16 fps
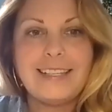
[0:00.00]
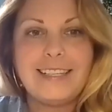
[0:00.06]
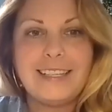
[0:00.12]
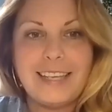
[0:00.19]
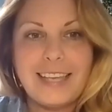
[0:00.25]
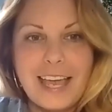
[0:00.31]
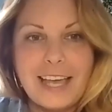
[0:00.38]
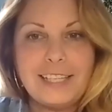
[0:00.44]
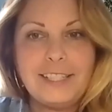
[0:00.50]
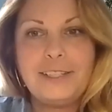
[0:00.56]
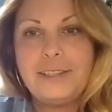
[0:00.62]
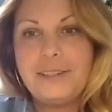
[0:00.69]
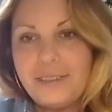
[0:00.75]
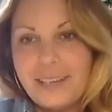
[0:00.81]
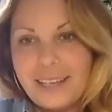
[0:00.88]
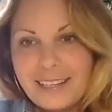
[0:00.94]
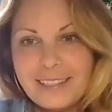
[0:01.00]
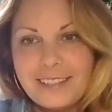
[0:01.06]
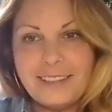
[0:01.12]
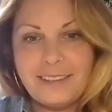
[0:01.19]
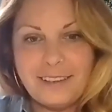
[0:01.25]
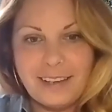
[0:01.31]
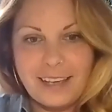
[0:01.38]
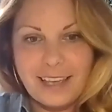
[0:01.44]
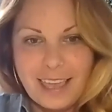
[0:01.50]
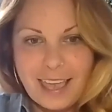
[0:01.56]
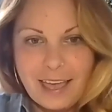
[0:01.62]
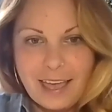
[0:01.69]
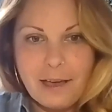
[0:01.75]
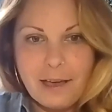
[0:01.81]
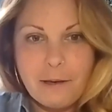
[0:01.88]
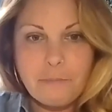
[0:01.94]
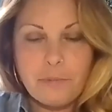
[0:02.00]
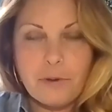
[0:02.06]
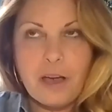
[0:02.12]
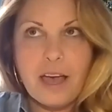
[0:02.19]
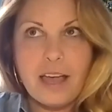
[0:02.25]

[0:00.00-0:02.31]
to get you into a camp.